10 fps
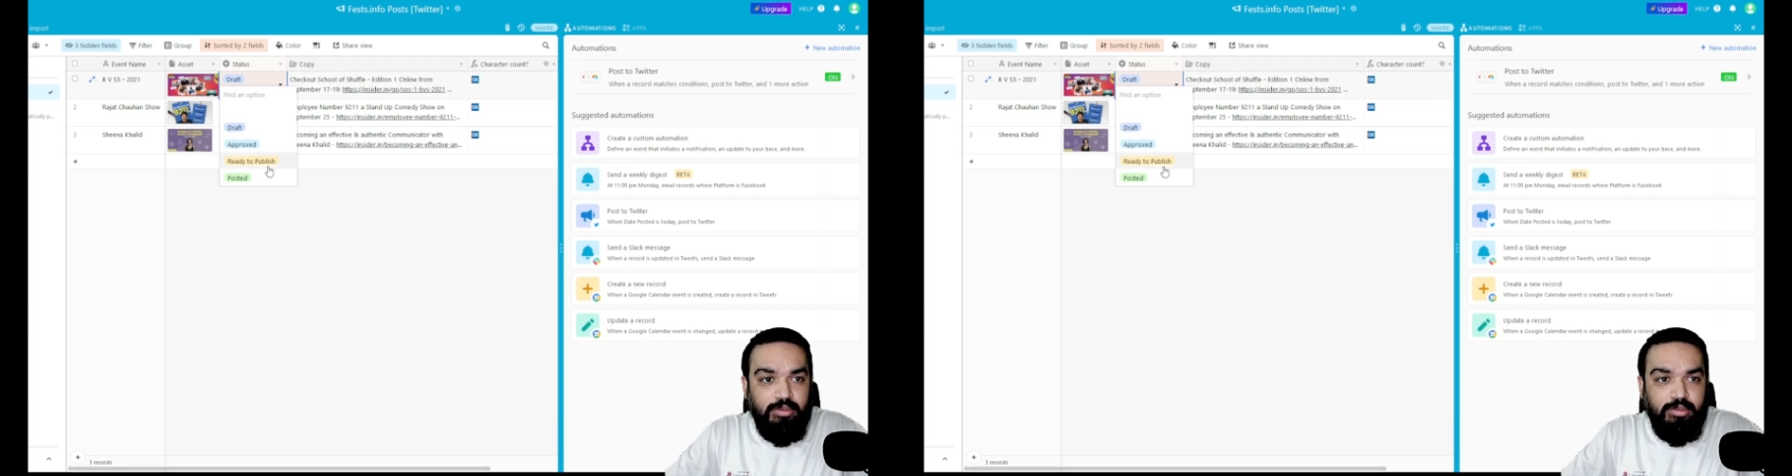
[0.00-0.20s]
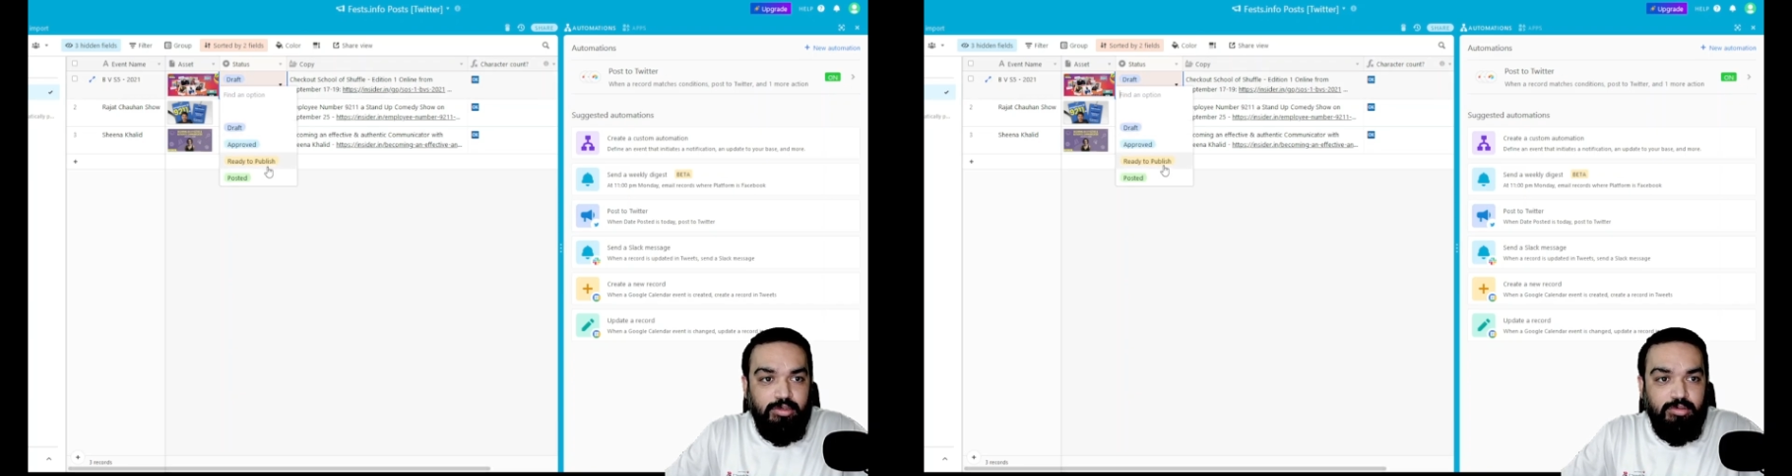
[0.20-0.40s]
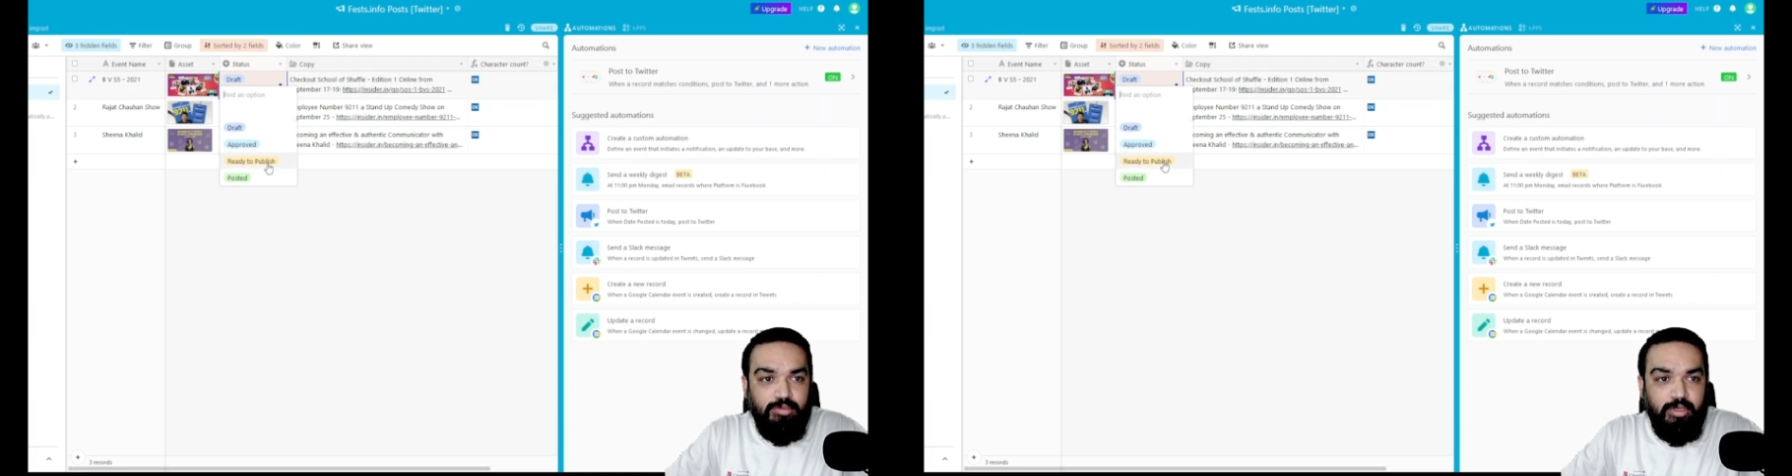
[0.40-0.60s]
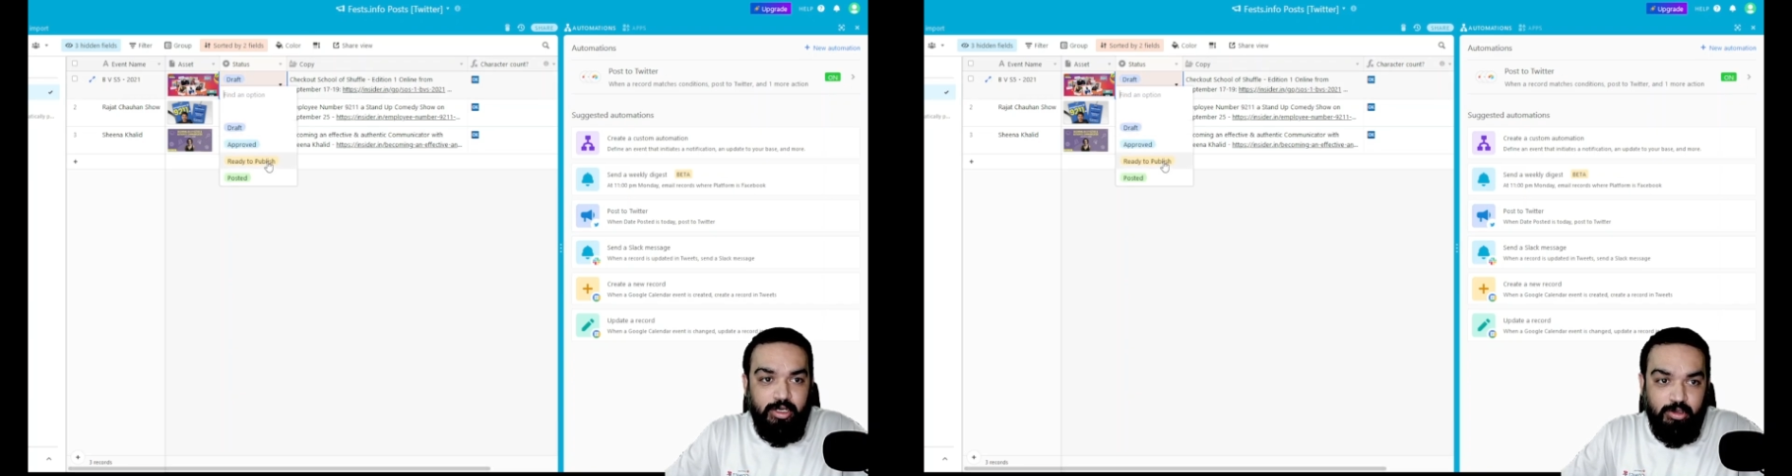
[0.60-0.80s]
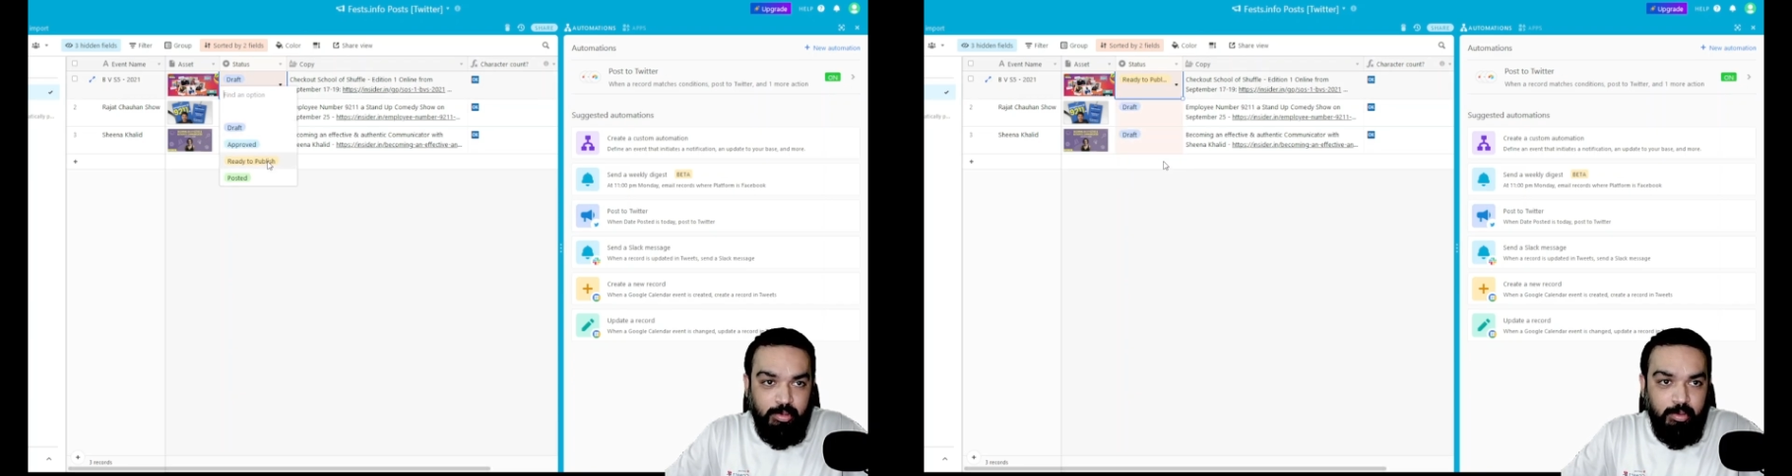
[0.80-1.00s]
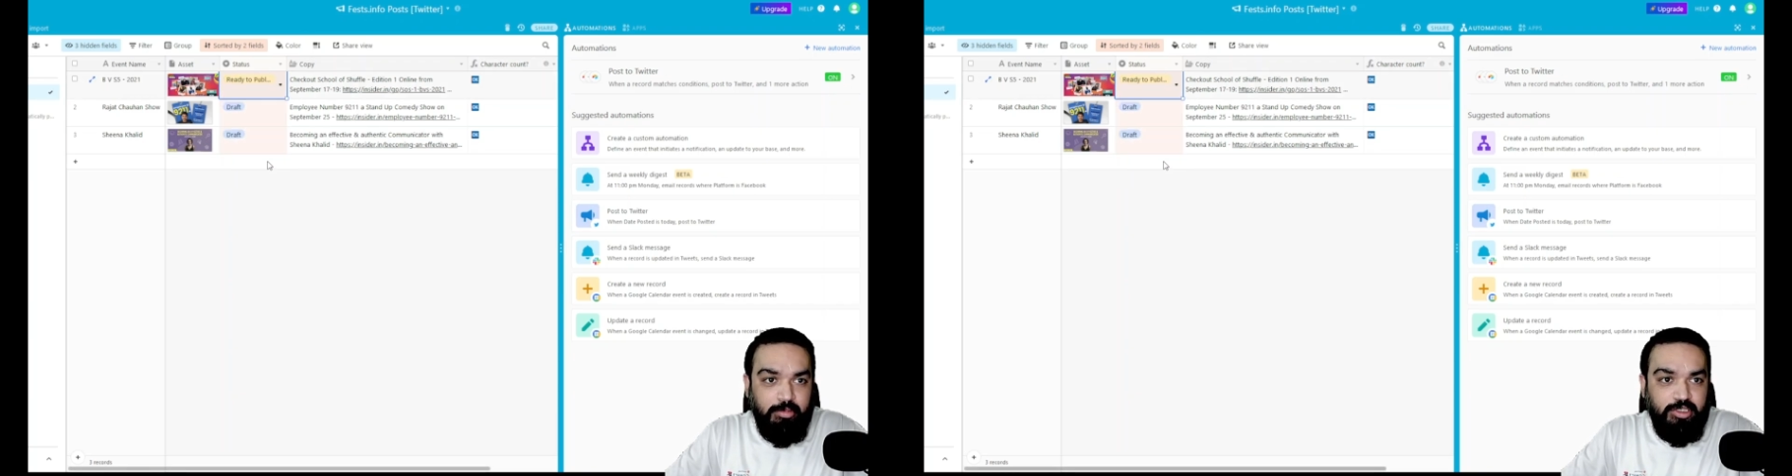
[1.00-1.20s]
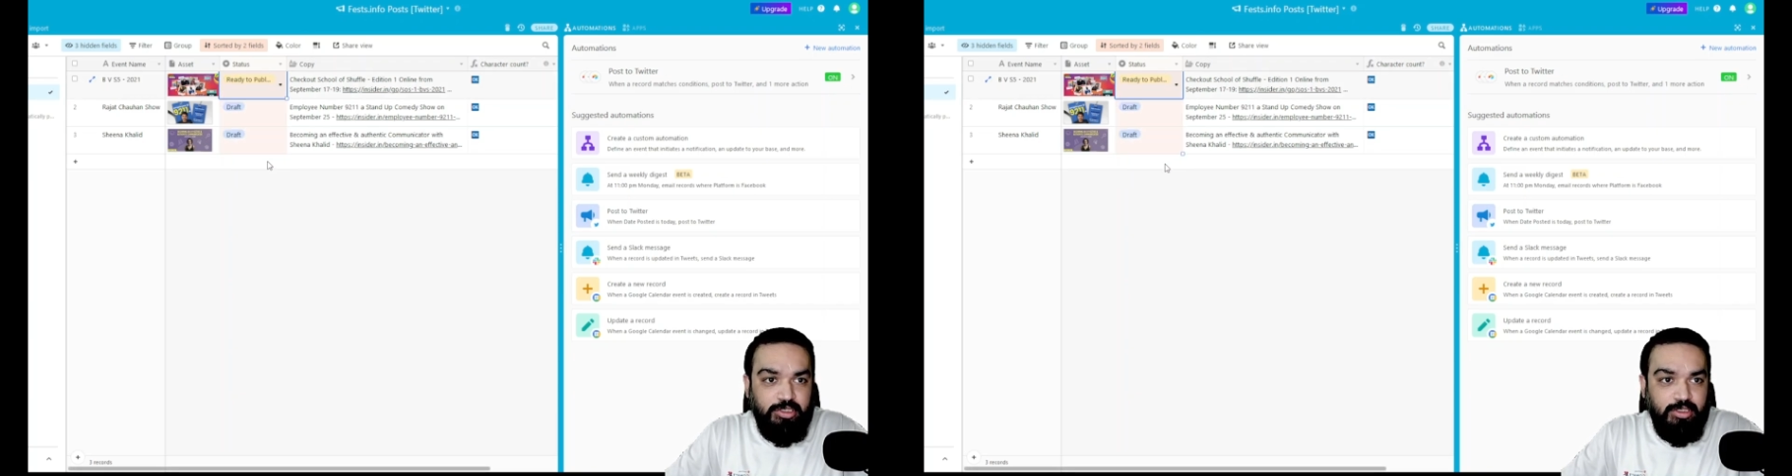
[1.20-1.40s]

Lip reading: to ready to publish.